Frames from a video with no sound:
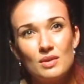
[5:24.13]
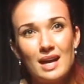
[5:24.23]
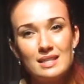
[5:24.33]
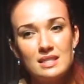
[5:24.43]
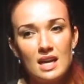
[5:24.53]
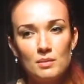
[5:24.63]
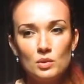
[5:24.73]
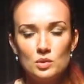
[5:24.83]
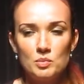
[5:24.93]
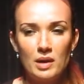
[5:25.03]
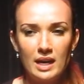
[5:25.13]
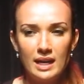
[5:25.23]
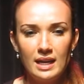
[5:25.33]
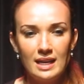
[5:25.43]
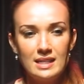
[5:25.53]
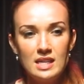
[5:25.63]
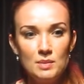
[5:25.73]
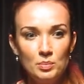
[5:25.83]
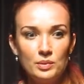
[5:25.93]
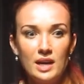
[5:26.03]
So as time goes by, I
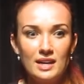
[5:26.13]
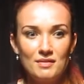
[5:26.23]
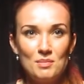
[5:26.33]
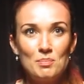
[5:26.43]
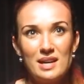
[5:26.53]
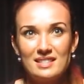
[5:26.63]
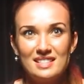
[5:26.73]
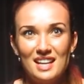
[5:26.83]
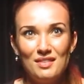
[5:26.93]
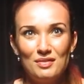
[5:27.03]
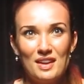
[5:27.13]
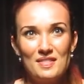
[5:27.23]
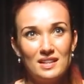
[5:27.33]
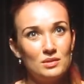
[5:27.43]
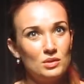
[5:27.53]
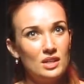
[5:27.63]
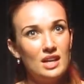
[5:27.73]
keep kind of the best stuff and then